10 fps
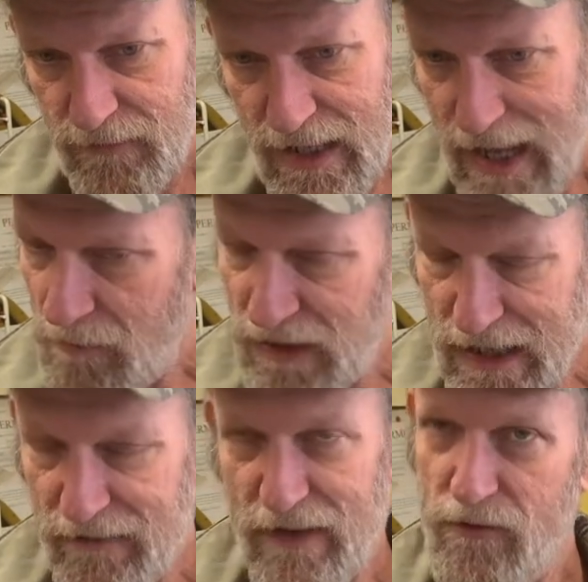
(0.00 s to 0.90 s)
I
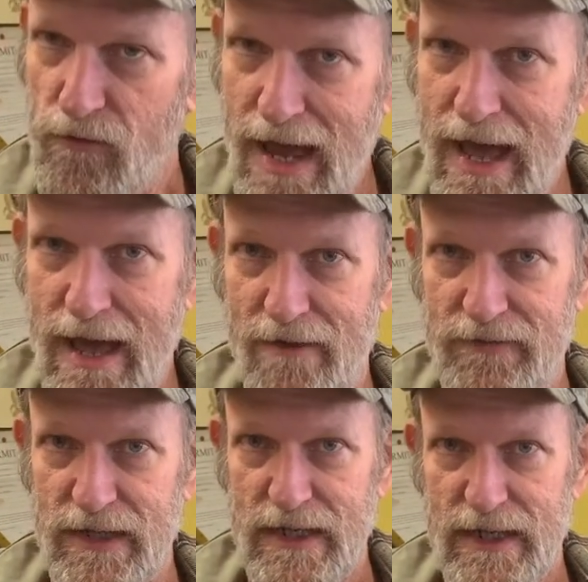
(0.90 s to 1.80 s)
believe they've arrived.
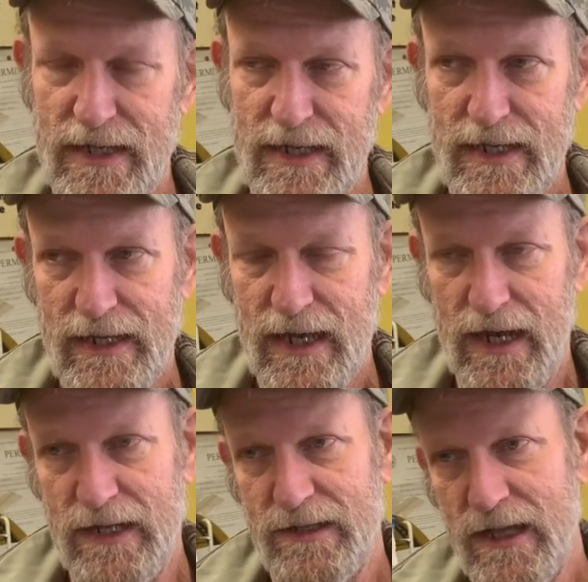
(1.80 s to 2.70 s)

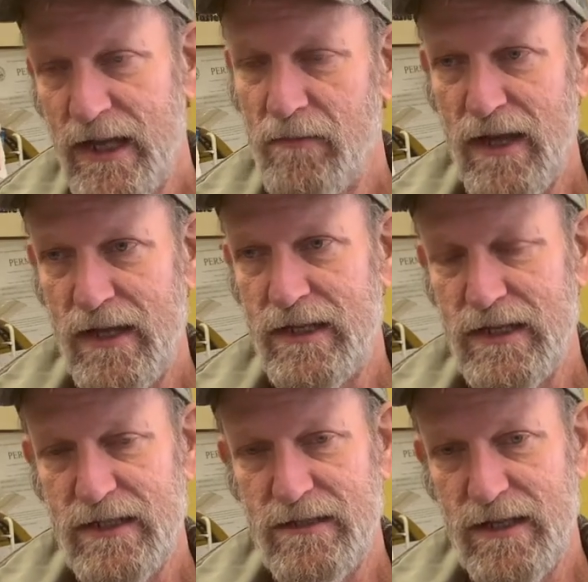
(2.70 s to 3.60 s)
And the thing about
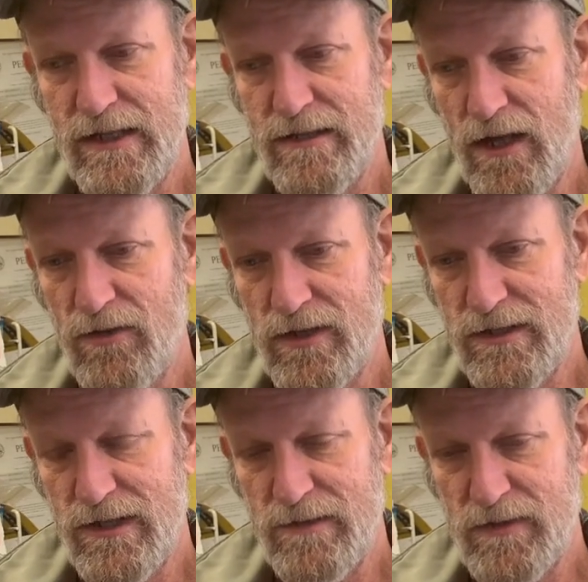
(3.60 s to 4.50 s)
these
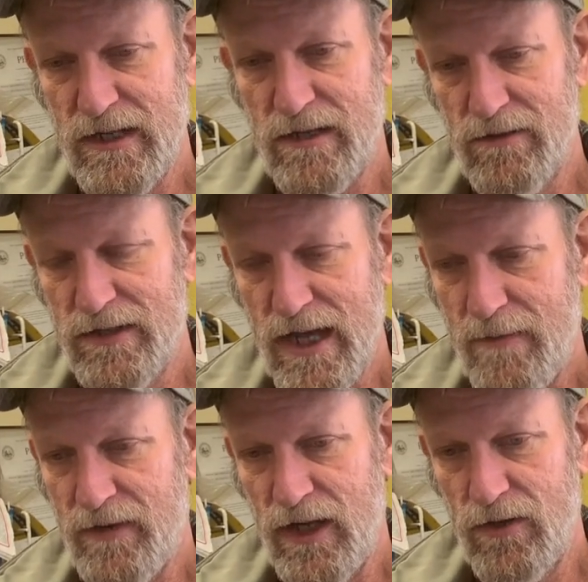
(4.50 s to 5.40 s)
locusts, this particular
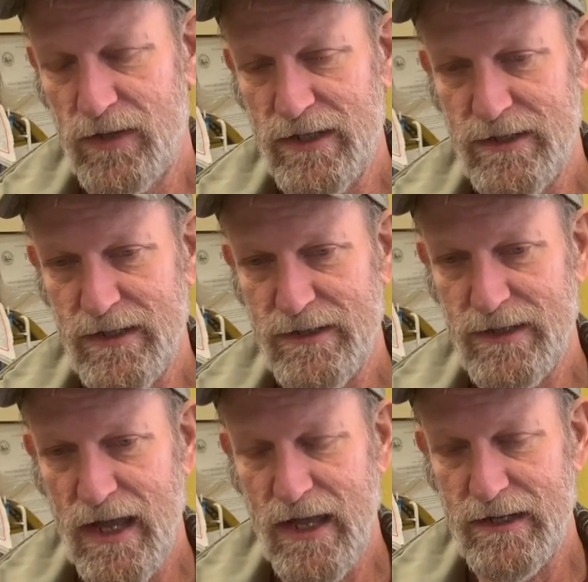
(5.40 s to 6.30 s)
type of locust, is
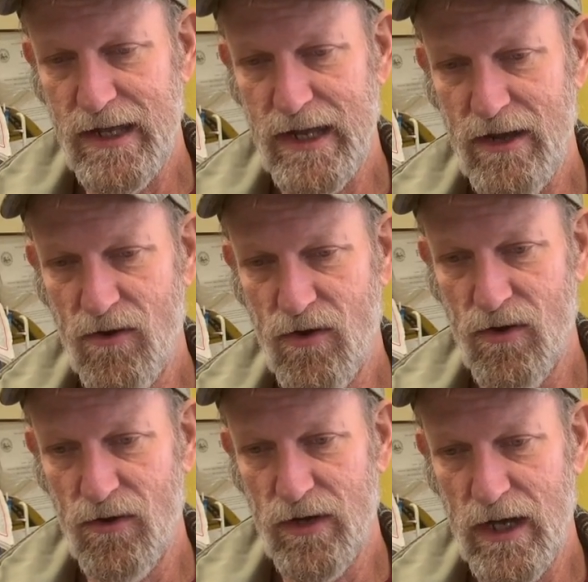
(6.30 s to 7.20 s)
that they are